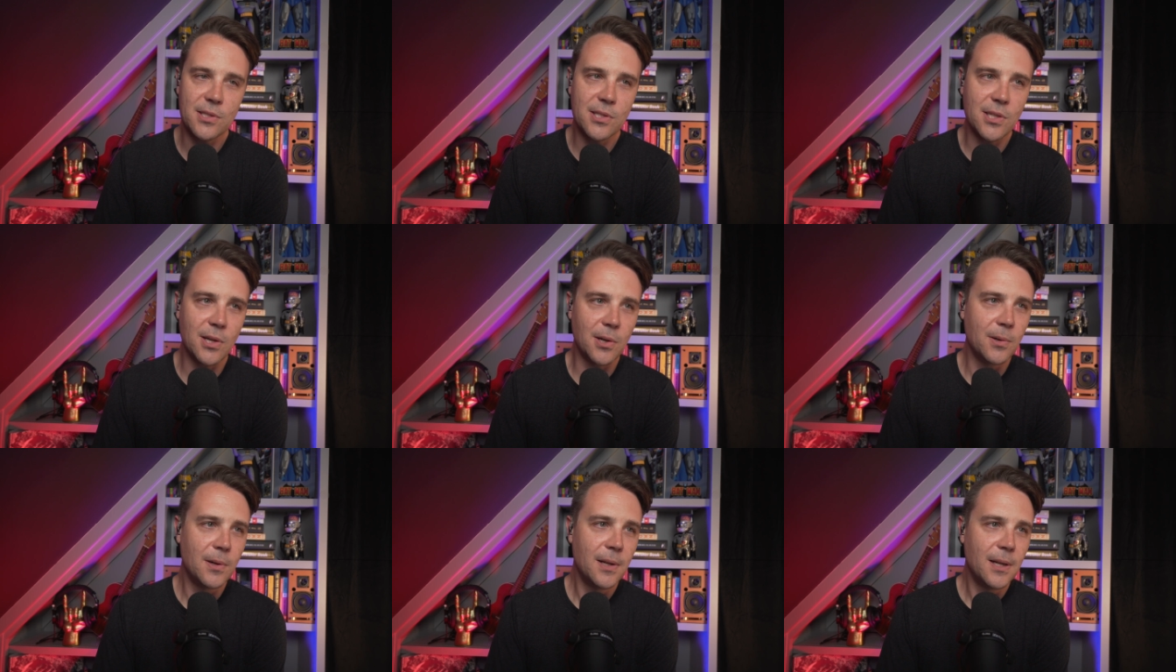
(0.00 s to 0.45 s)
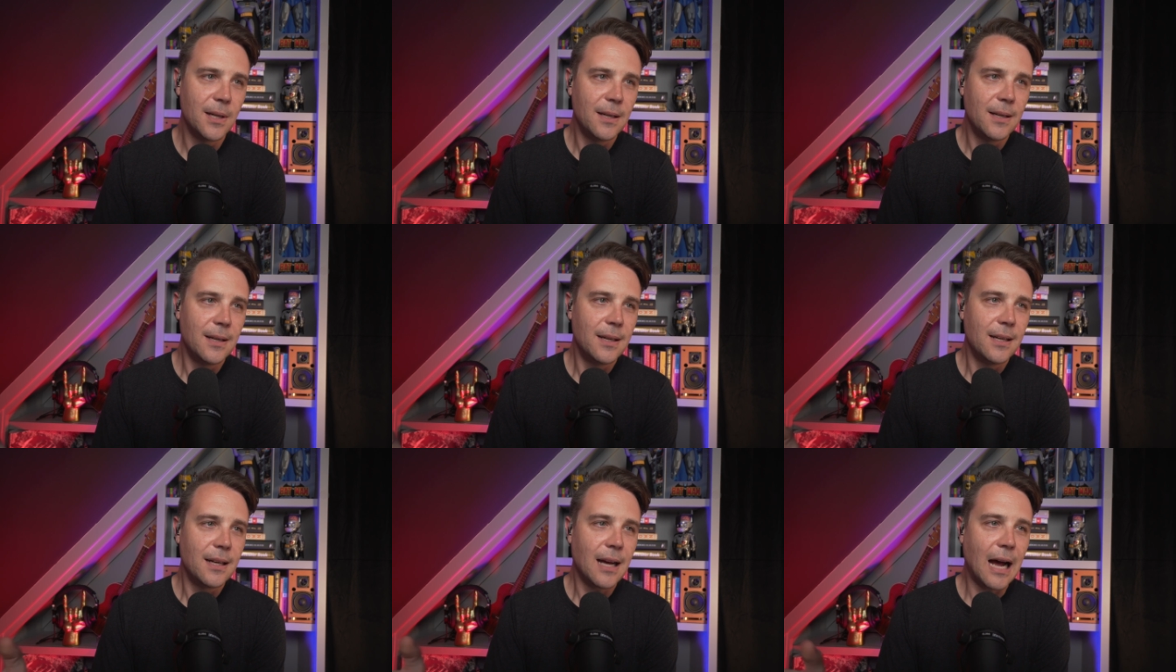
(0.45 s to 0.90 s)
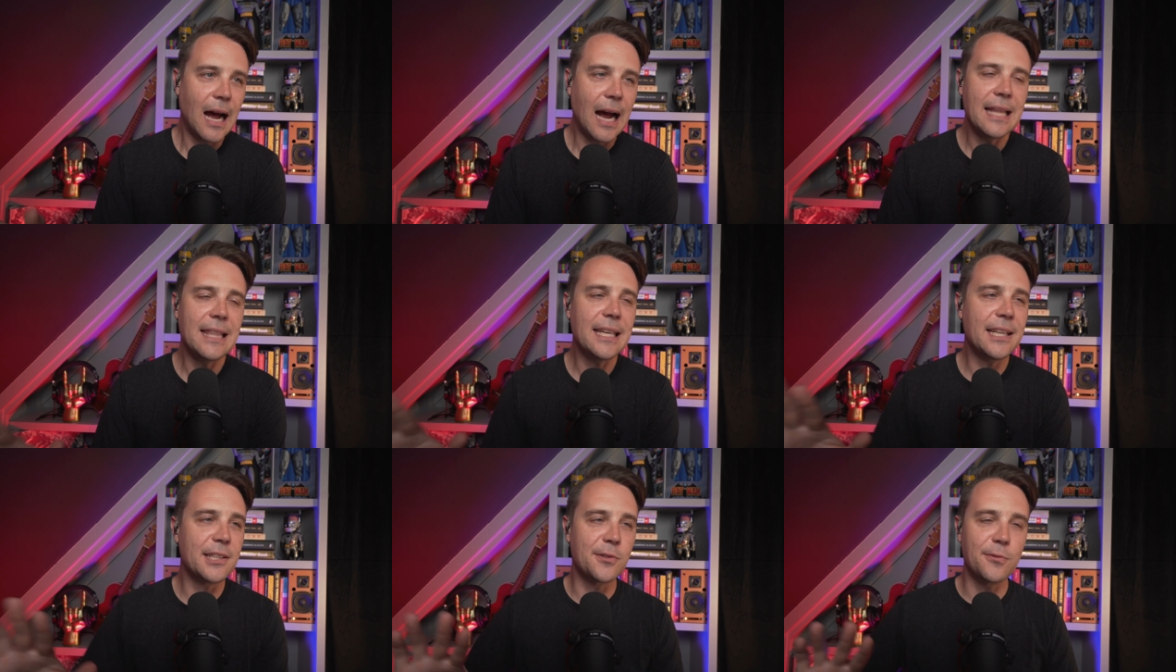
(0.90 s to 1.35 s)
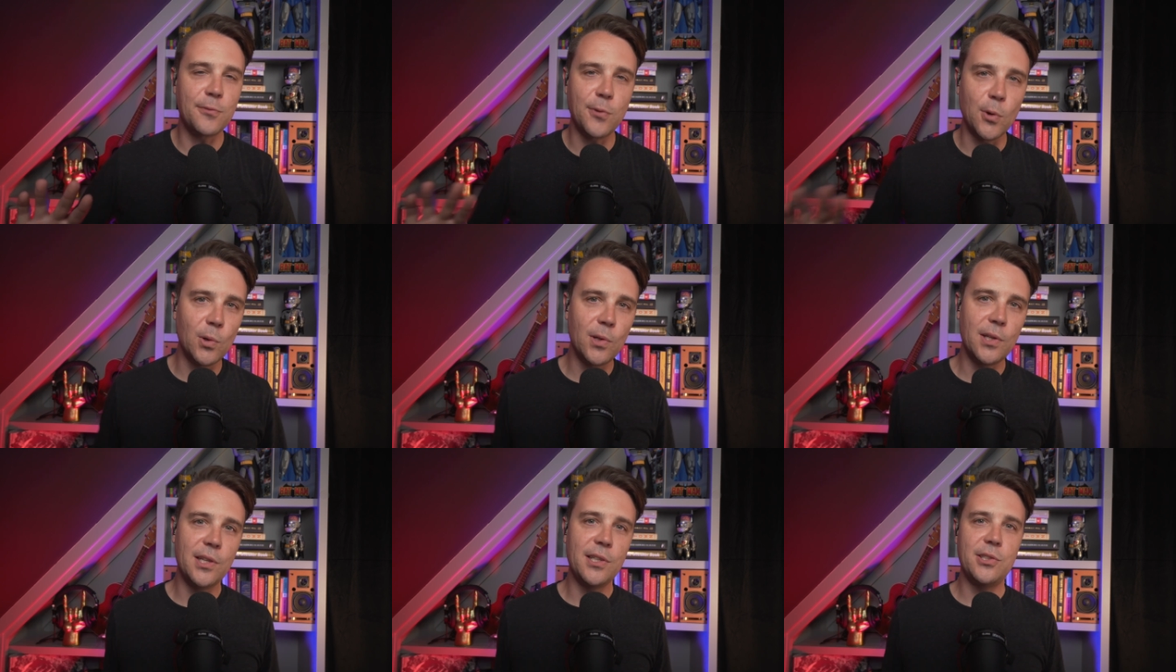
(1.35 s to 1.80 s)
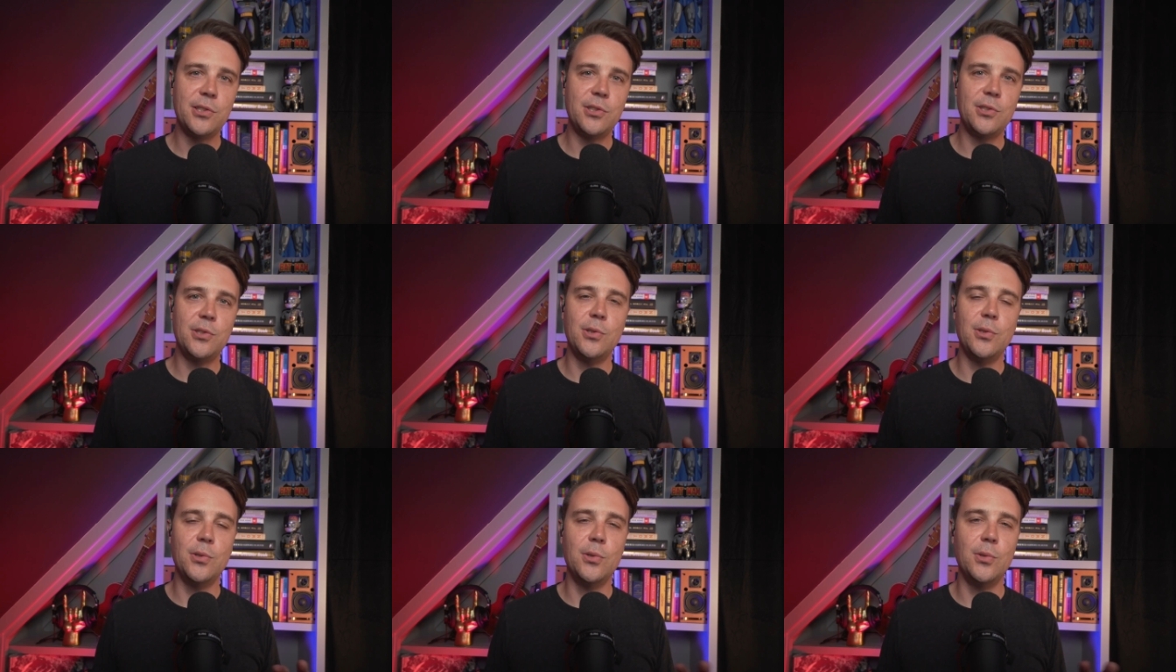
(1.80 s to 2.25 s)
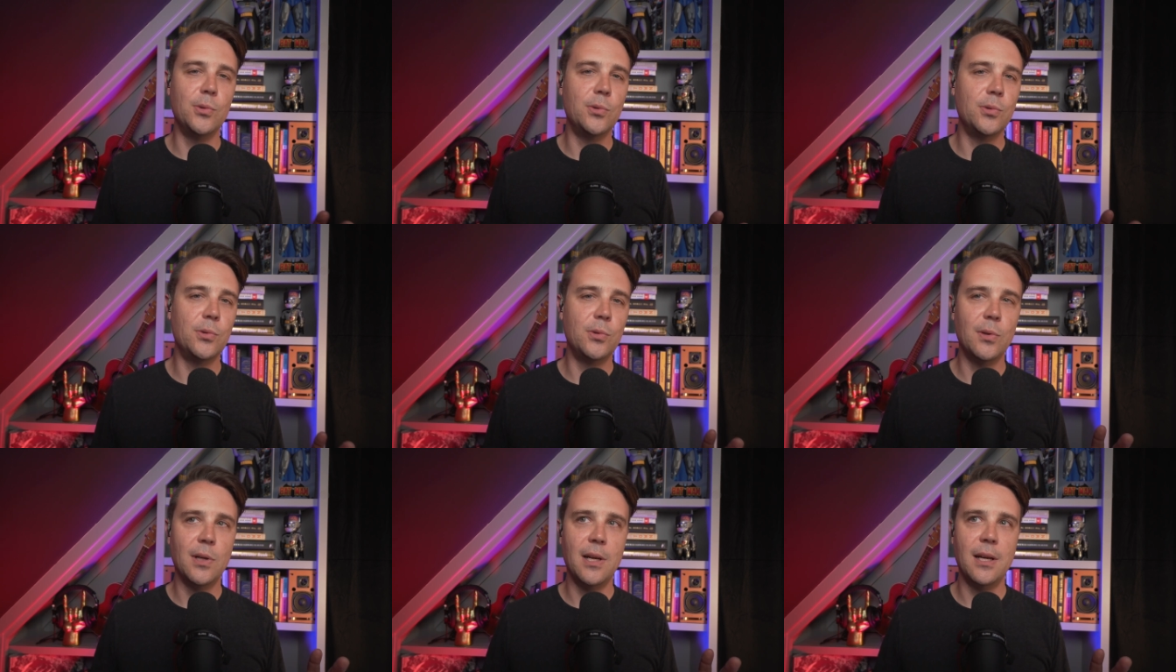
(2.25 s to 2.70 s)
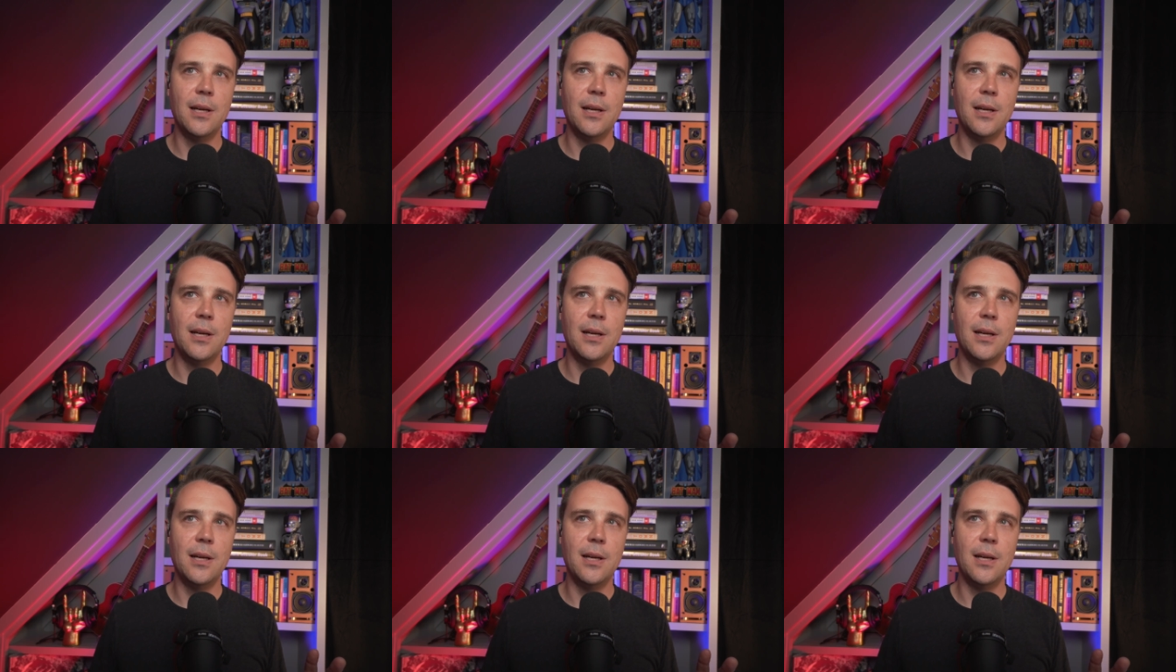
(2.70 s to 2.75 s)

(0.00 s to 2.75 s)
And so, I think it's foolish to